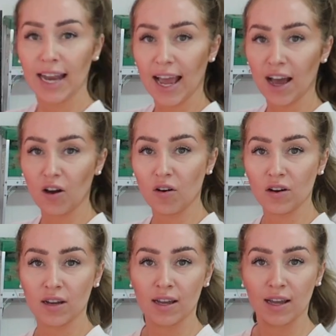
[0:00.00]

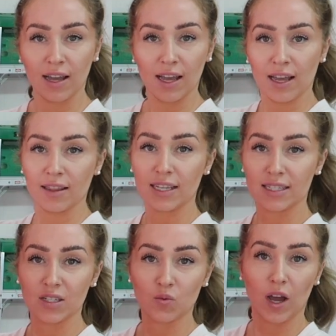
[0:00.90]
now
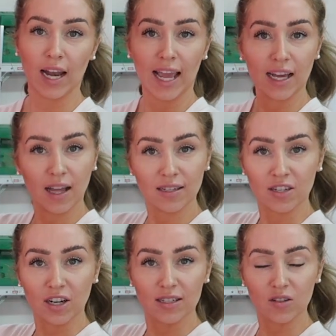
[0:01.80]
this is what a
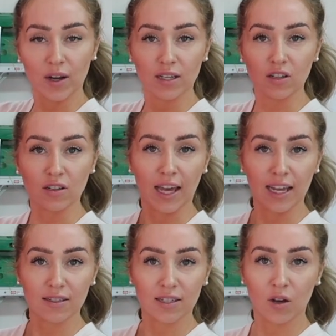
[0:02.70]
cluster is going to look
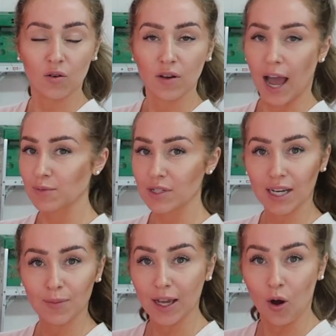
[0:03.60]
like. So I'm just
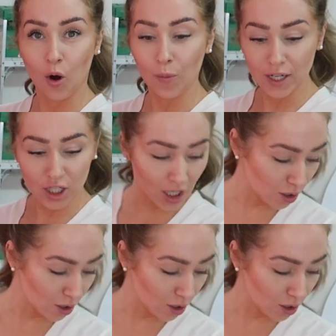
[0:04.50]
gonna make a whole bunch of